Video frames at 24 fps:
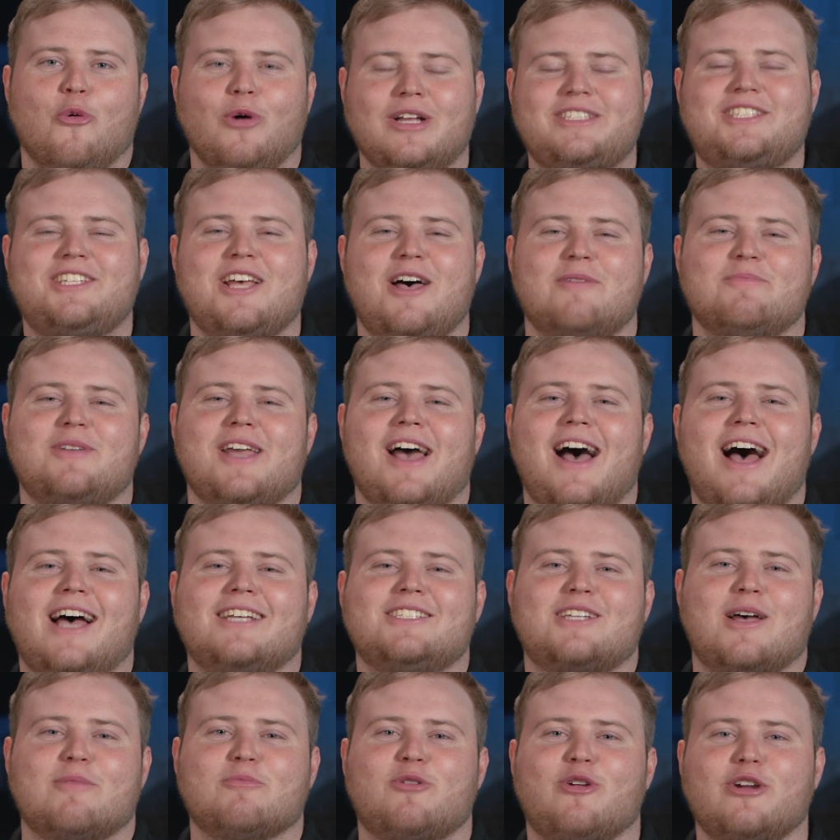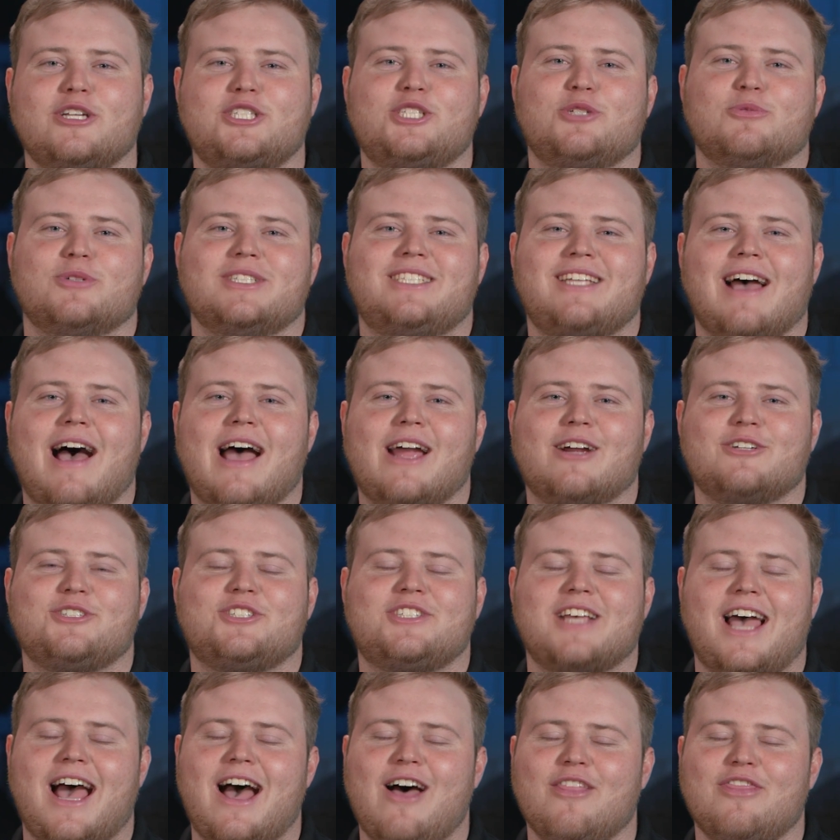What's up, guys? I'm Christian with
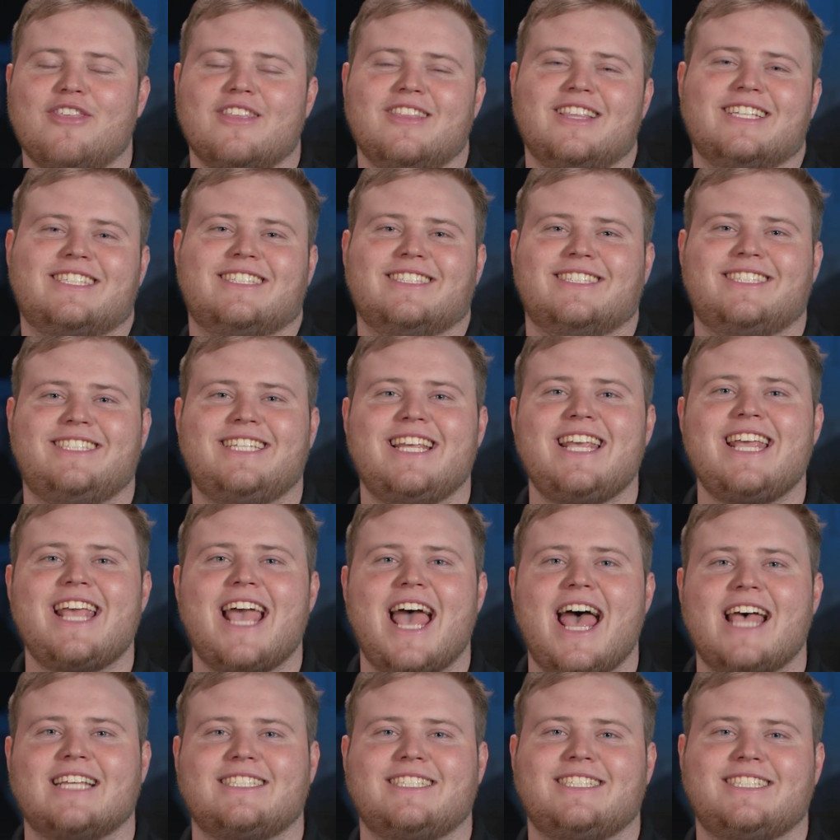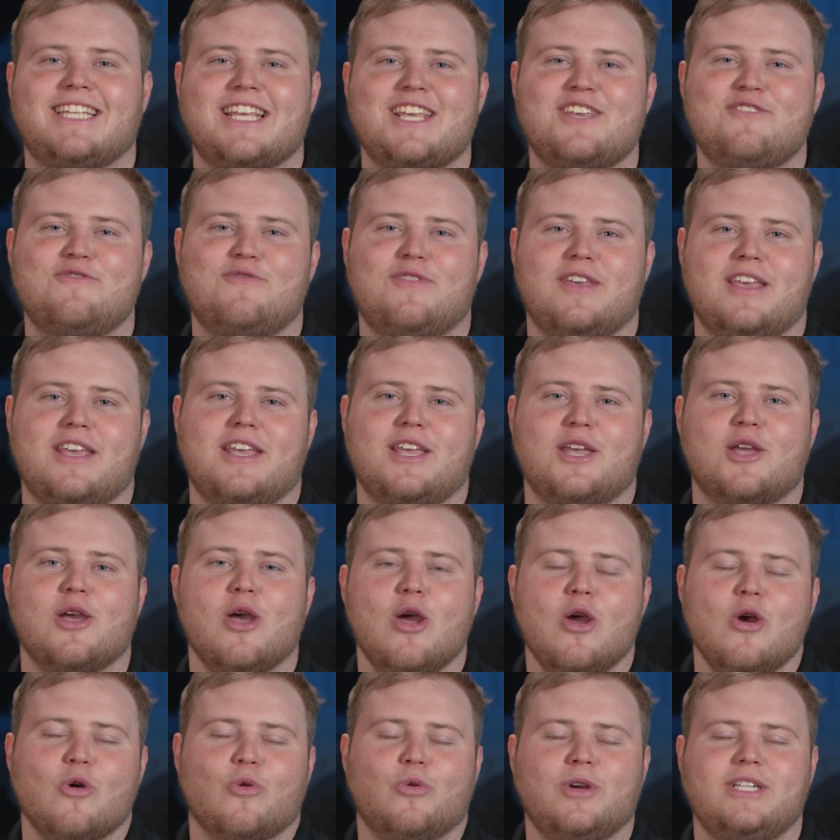TireSouth, and this is TSTV.
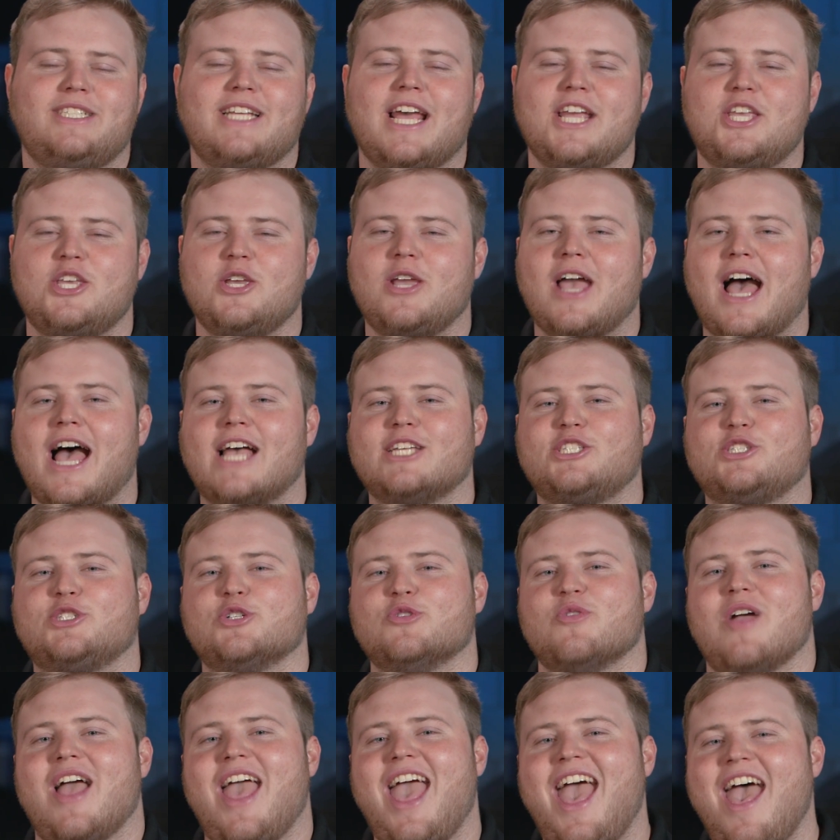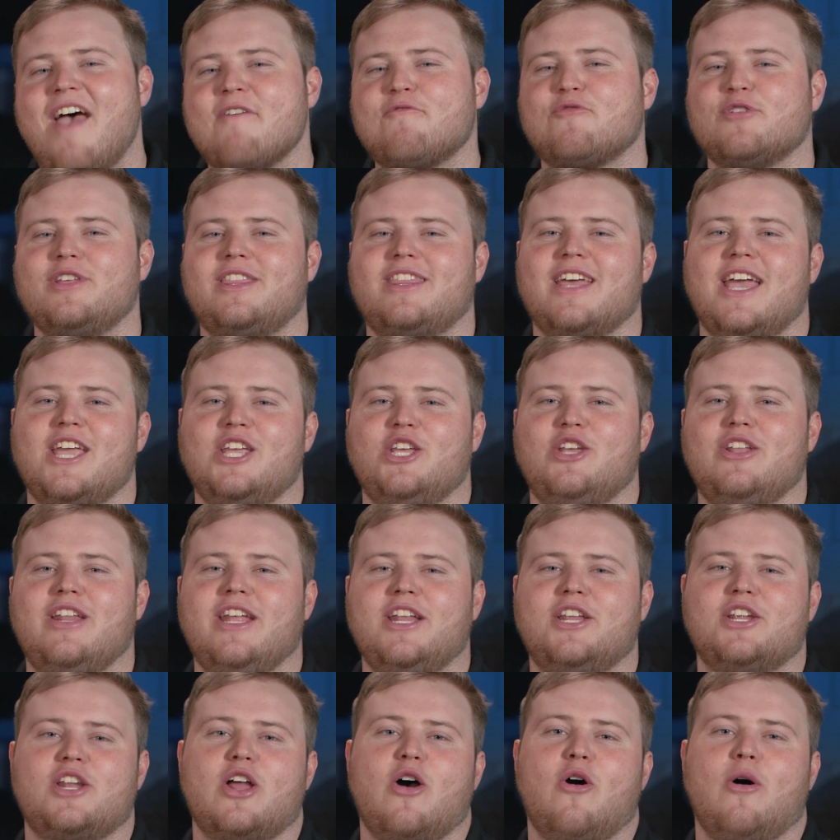We take you guys through everything you
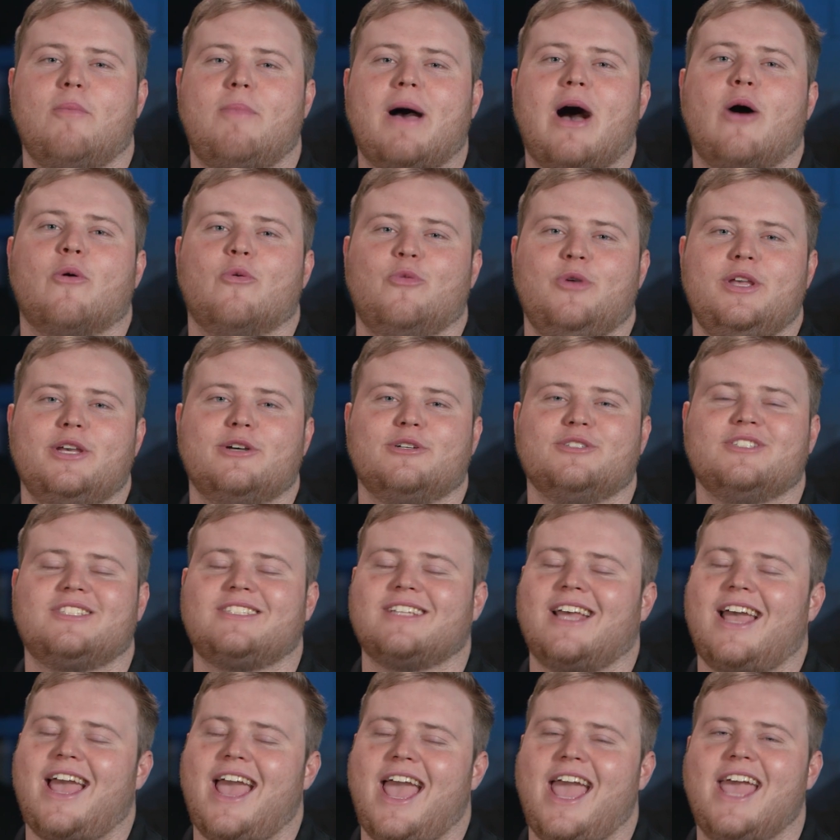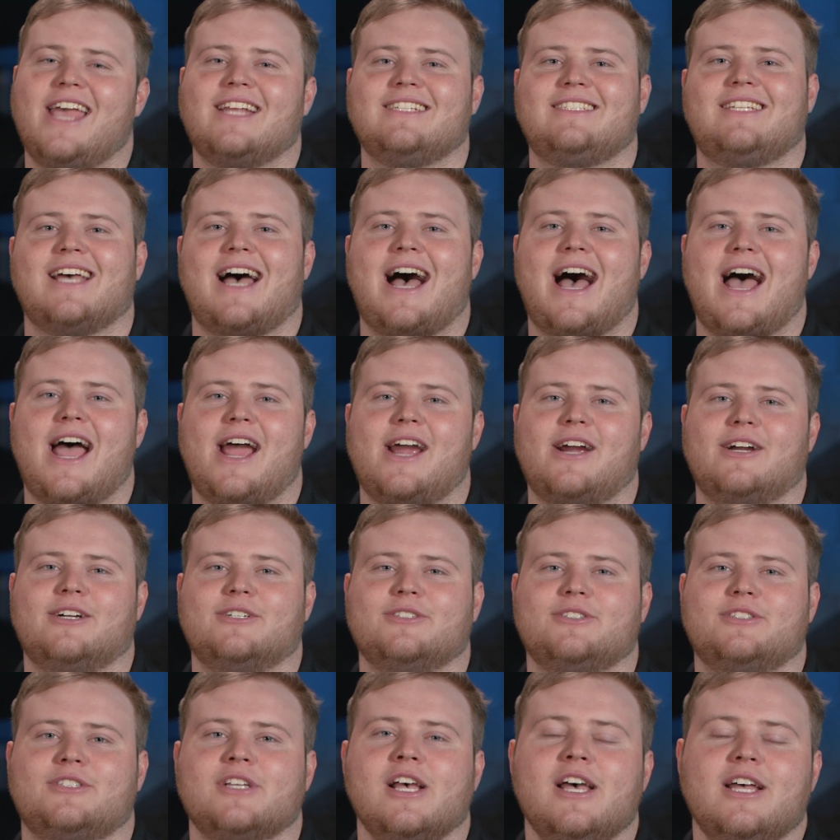need to know about wheels and
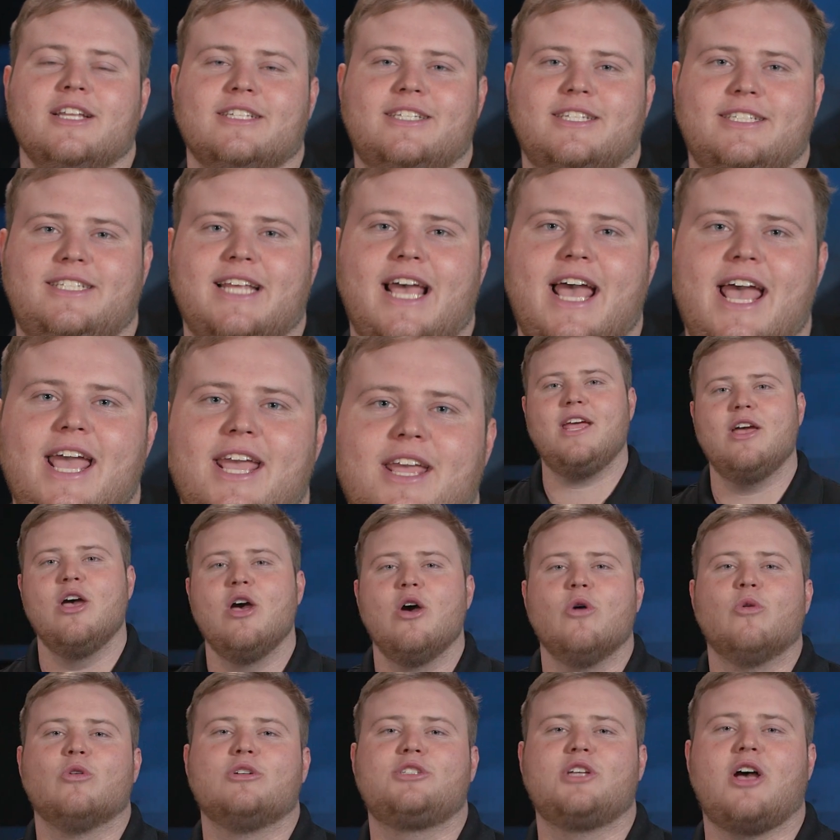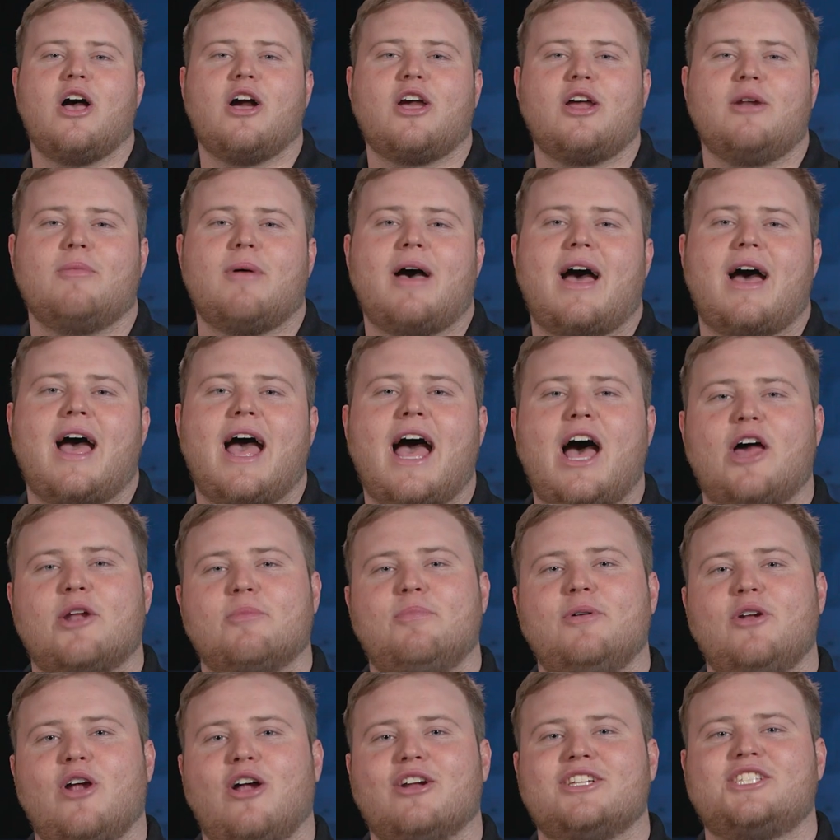tires. Today, we're talking about how to
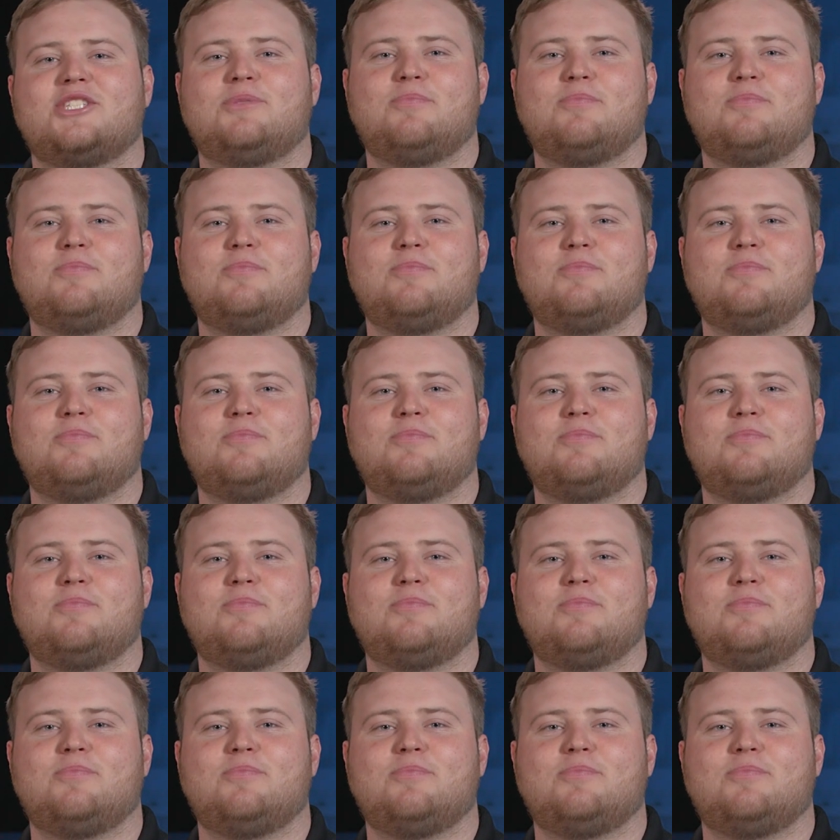put on a